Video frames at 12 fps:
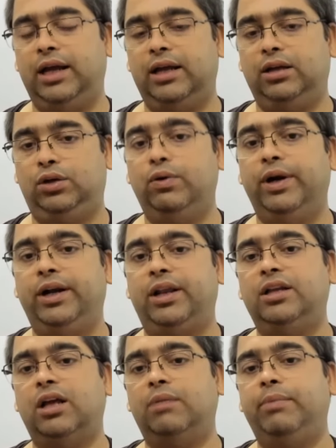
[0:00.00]
two
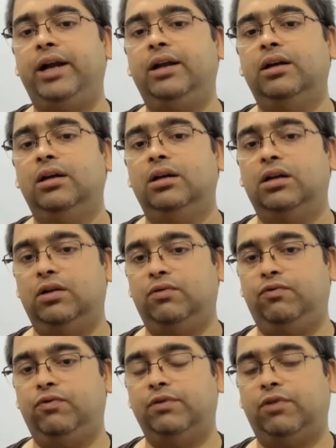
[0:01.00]
entries are made,
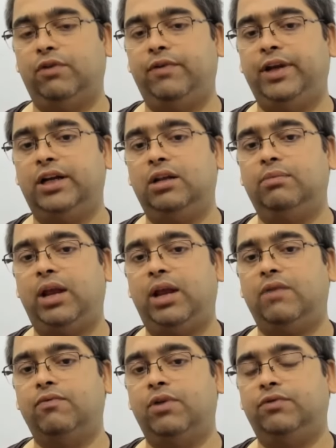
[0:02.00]
one for vehicle number
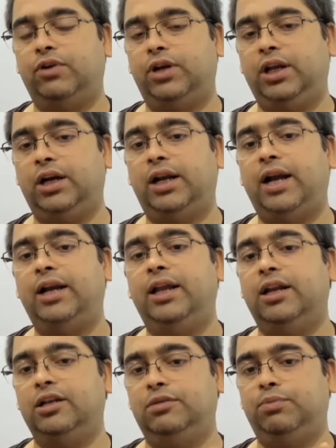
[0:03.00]
and one for ticket ID,
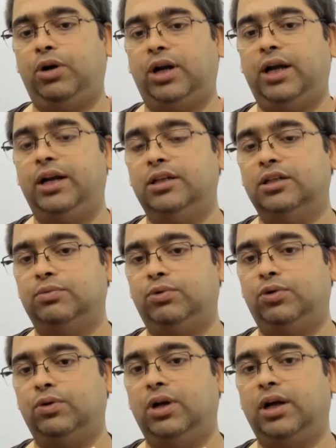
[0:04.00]
and spot ID is
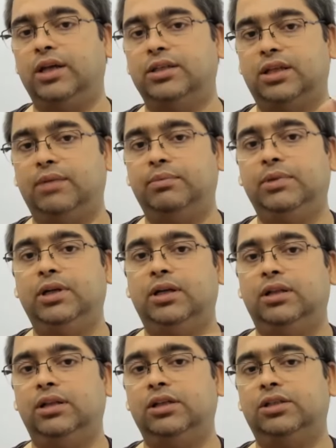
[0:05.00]
stored against them.
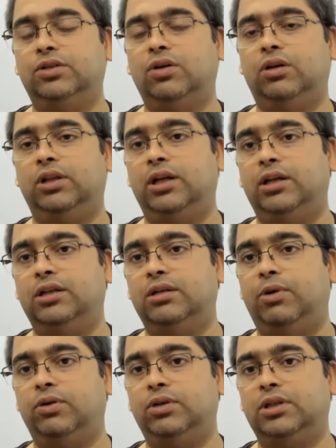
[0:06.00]
This is all there is
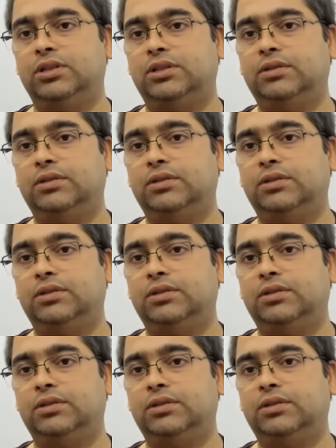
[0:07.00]
about this.